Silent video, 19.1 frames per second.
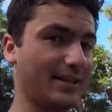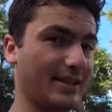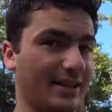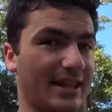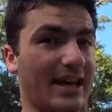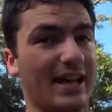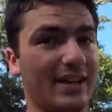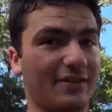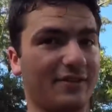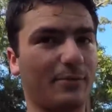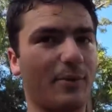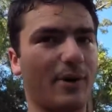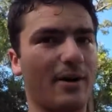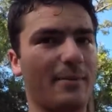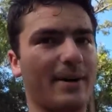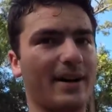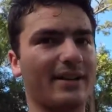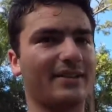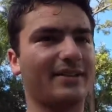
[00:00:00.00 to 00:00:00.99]
that's where
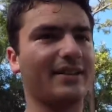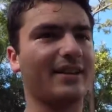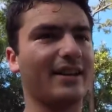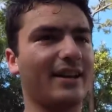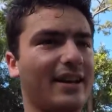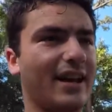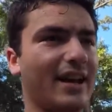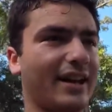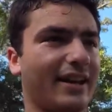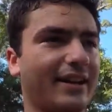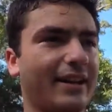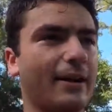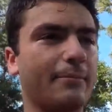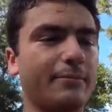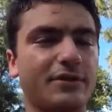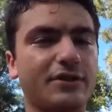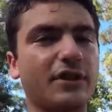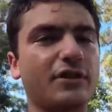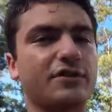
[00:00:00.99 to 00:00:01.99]
I'm at today. I'm
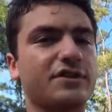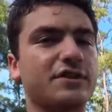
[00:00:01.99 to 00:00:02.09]
so